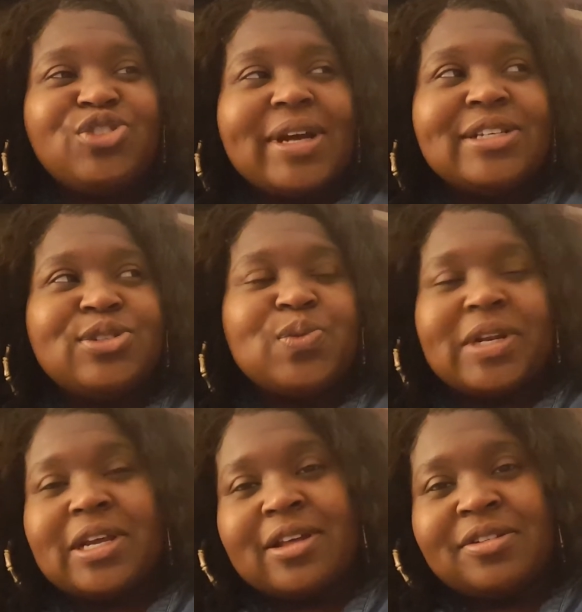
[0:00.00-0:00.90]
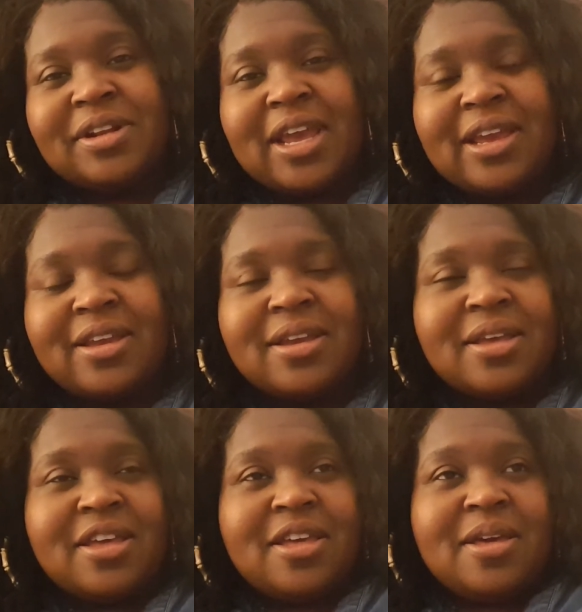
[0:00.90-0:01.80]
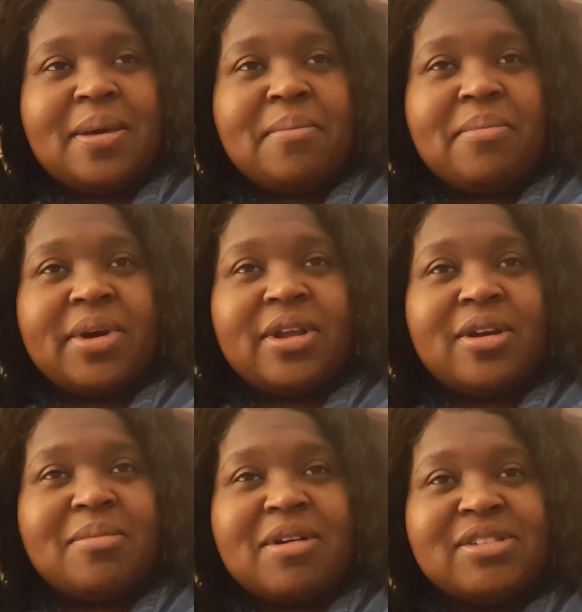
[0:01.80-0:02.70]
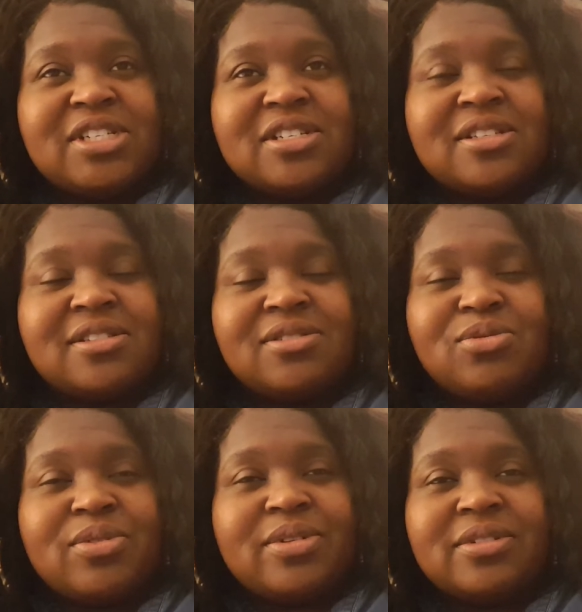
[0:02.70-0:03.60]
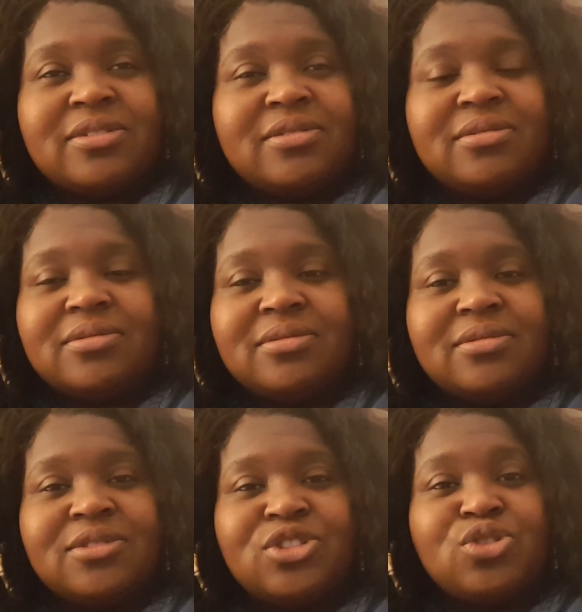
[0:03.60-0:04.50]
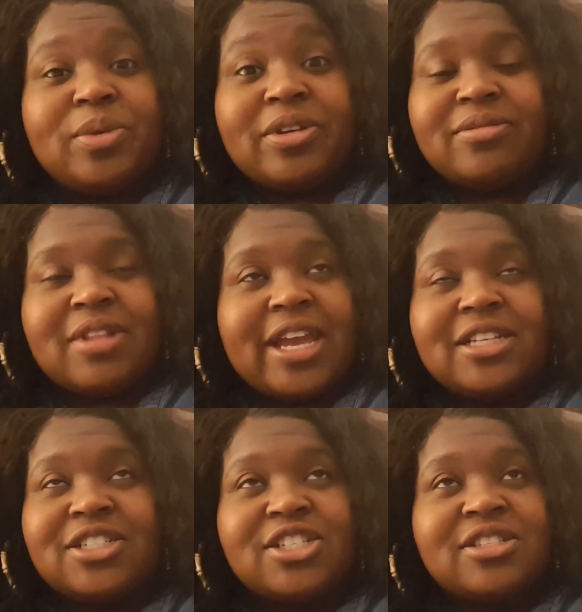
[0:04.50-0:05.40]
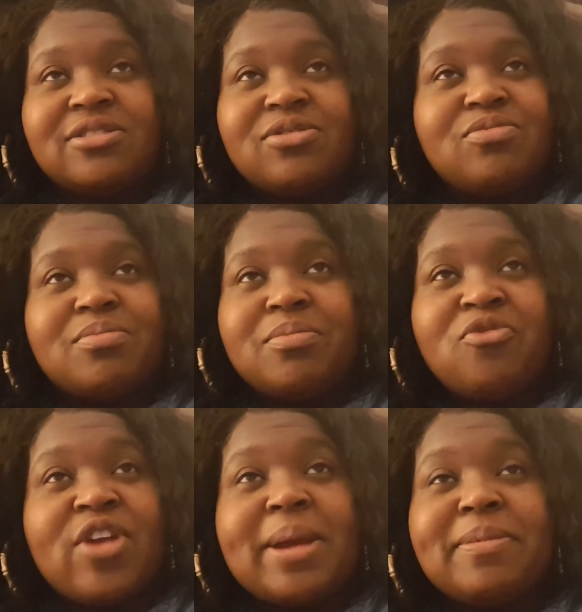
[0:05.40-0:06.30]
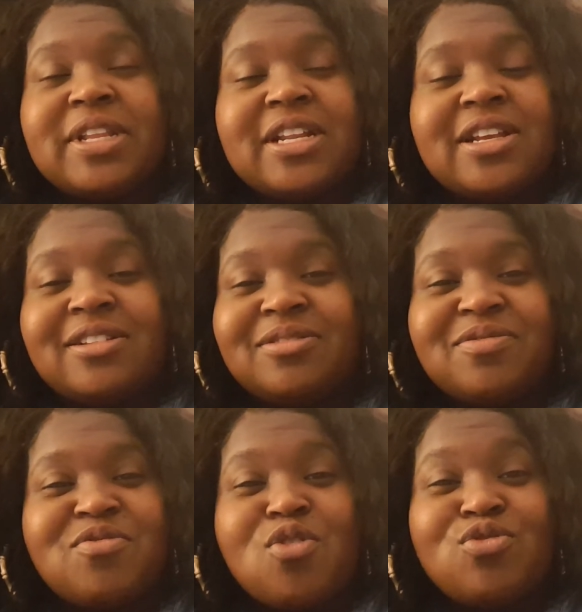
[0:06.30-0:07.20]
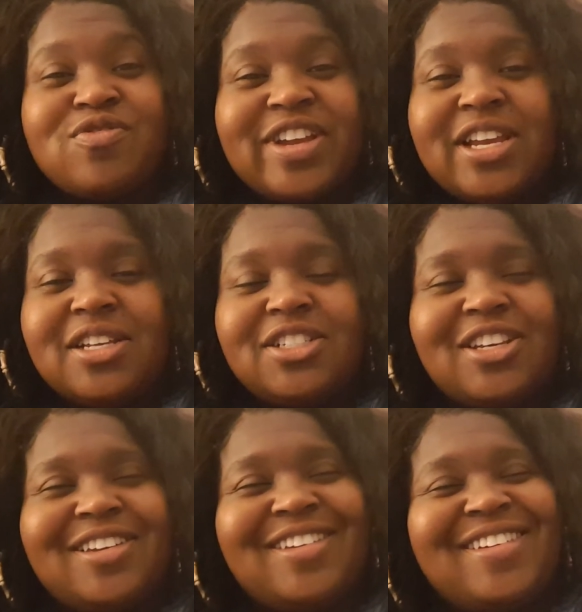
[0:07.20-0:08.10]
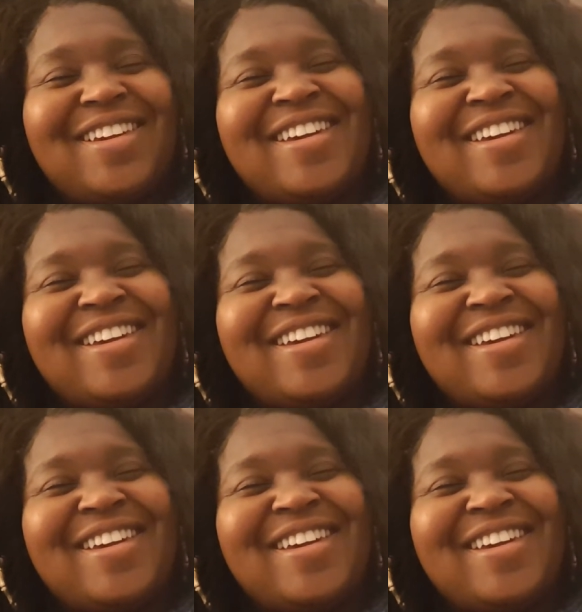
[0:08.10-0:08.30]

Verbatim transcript: i tried to do one the other day but um i was just doing stupid like just rambling and road rage